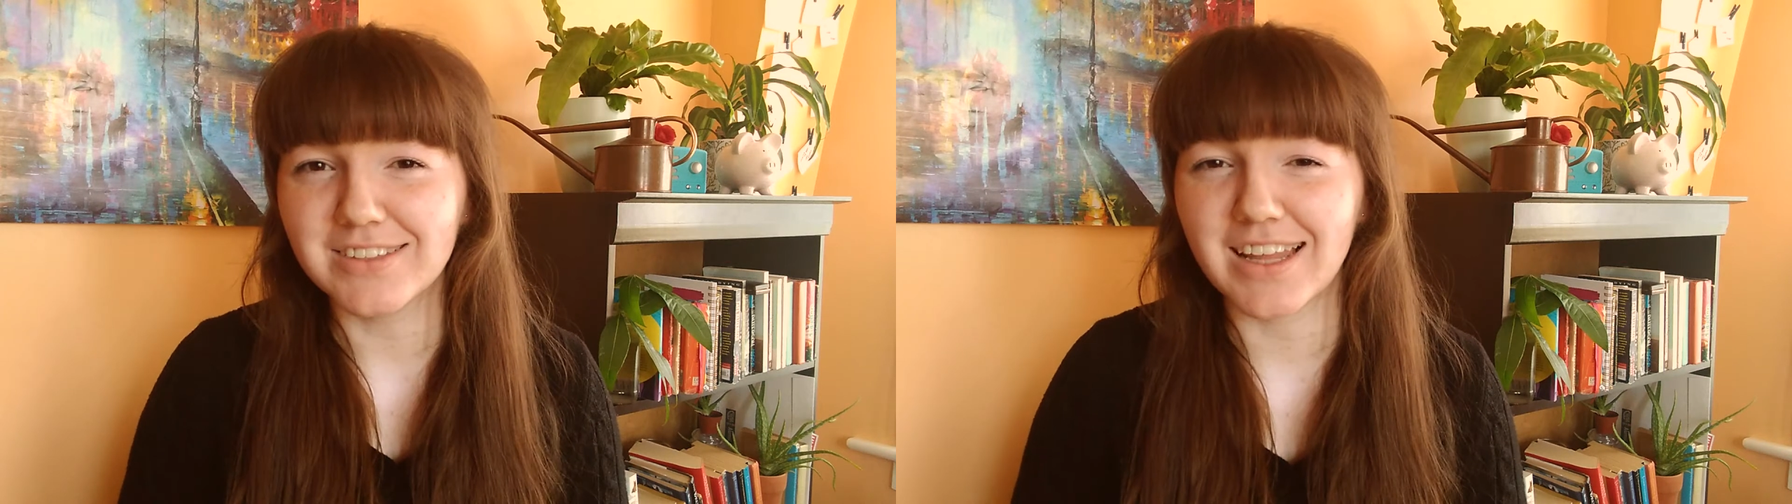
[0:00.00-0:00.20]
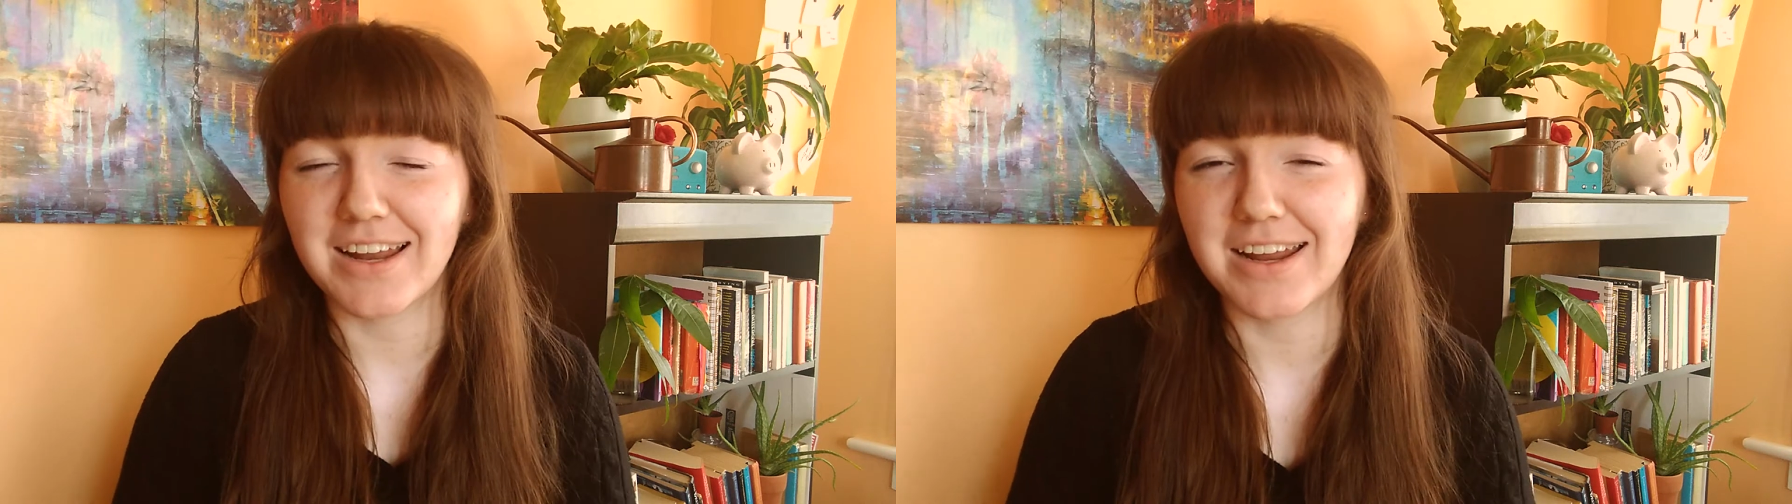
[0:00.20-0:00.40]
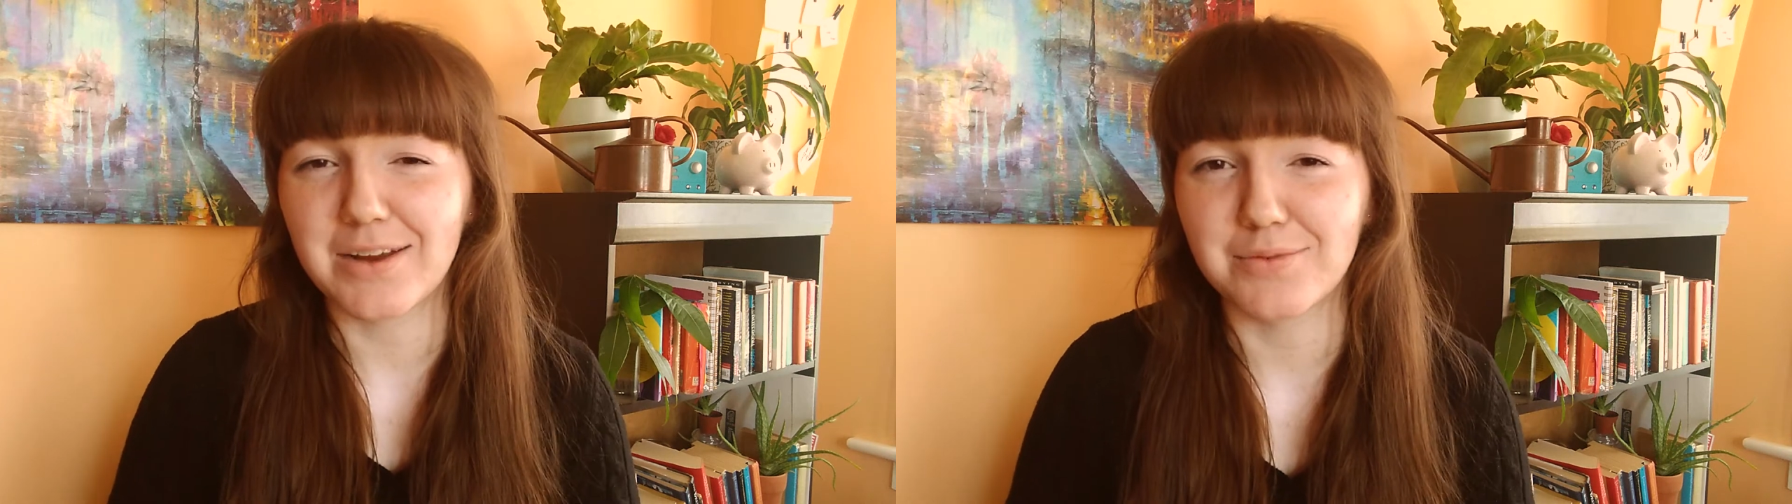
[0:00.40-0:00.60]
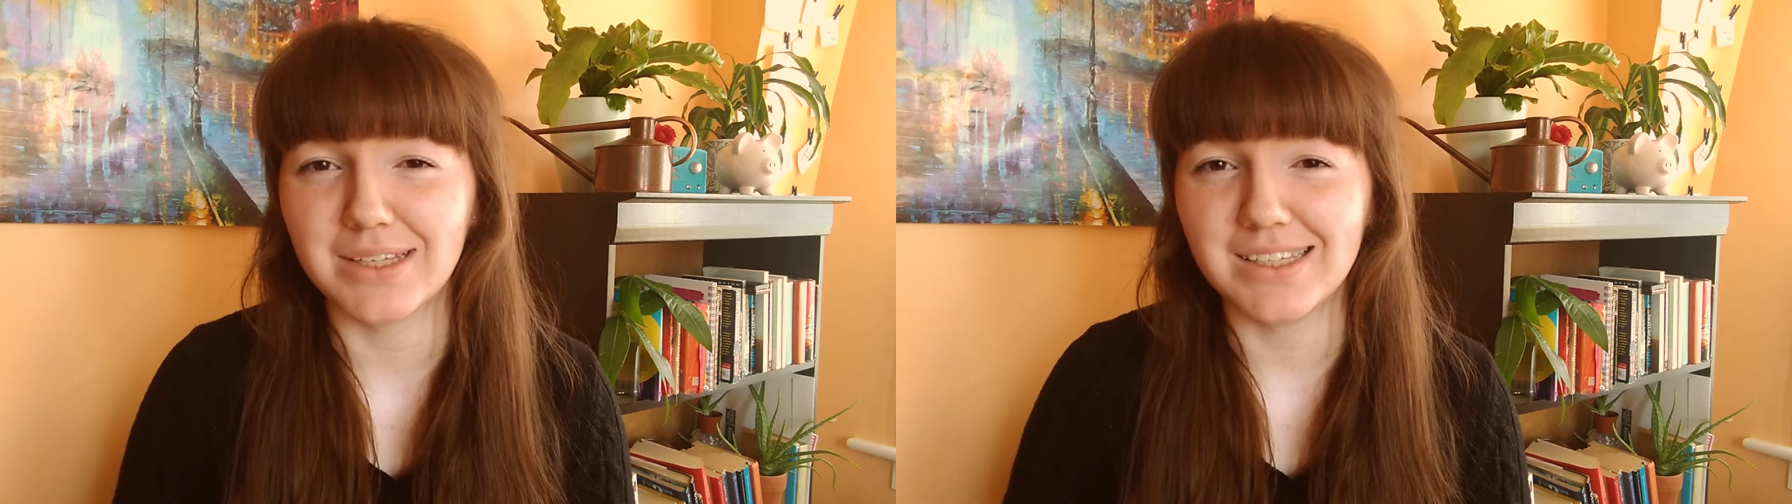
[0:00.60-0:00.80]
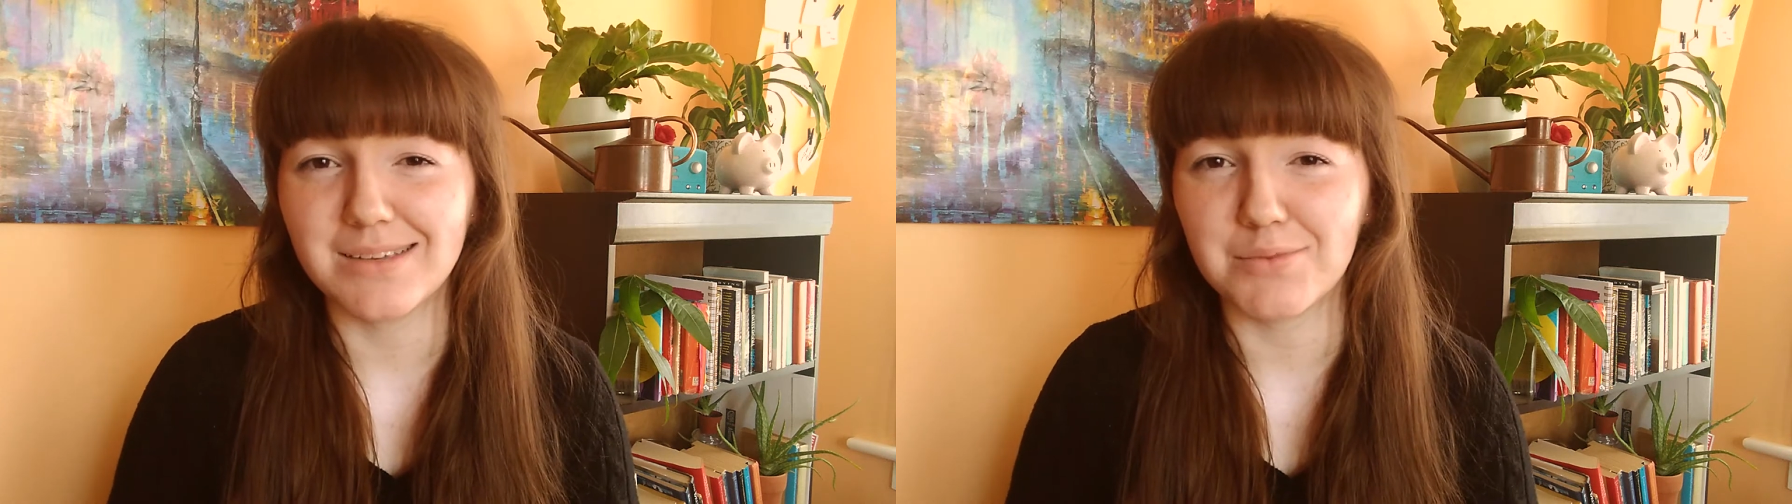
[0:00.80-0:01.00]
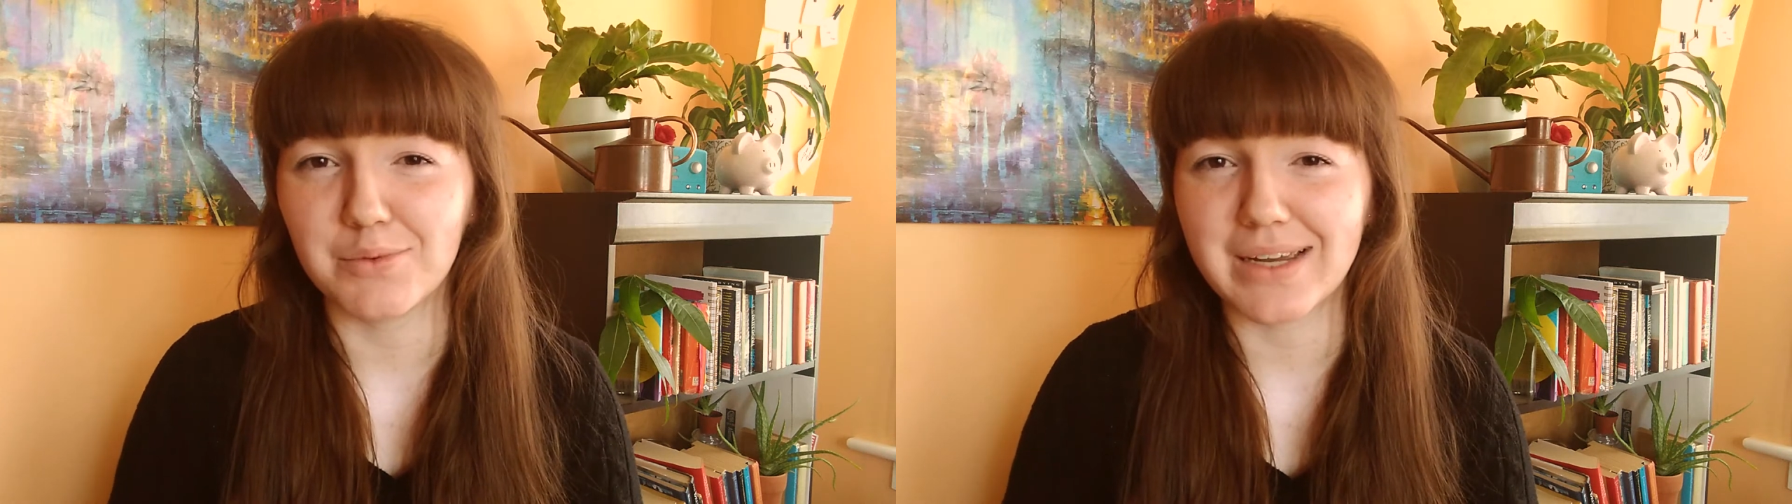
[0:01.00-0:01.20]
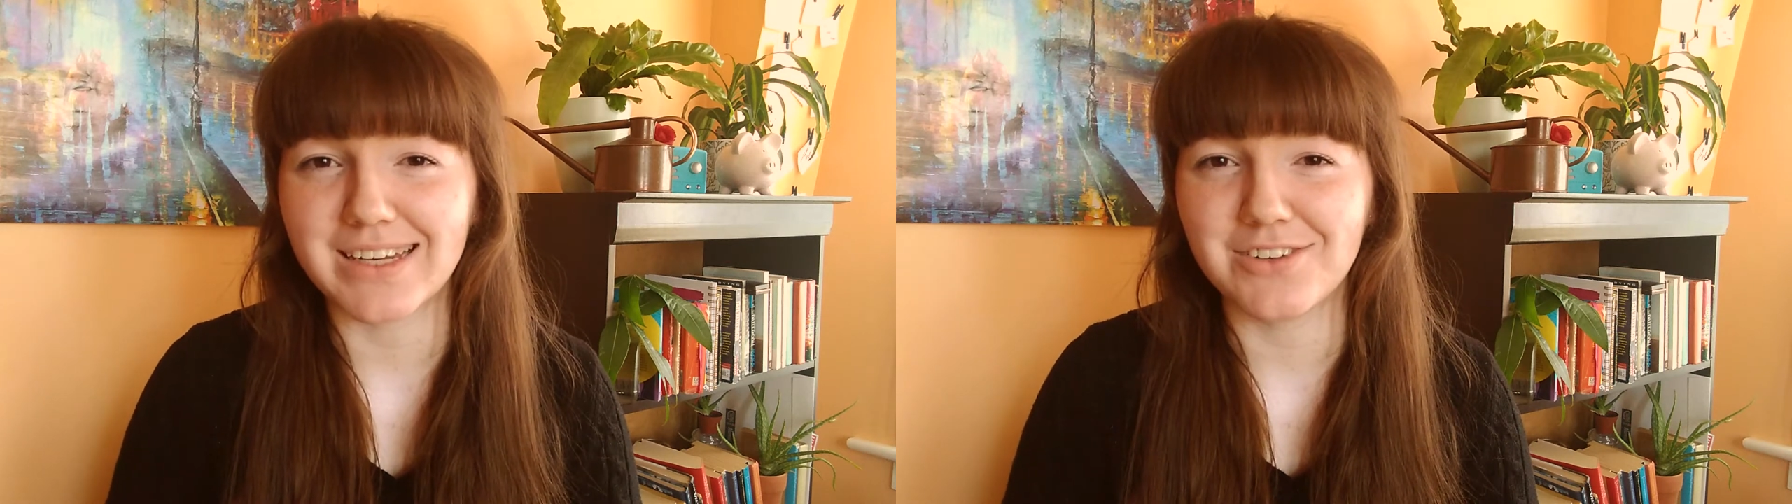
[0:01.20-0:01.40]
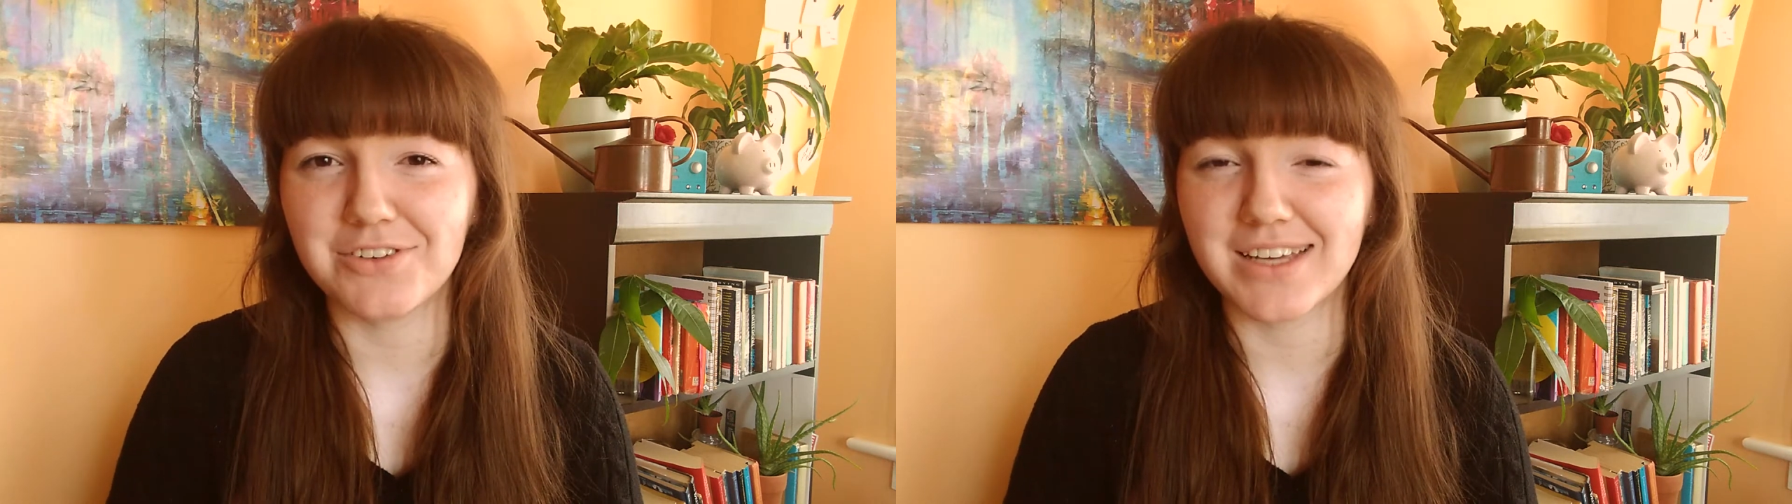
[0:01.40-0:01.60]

then a really simple way to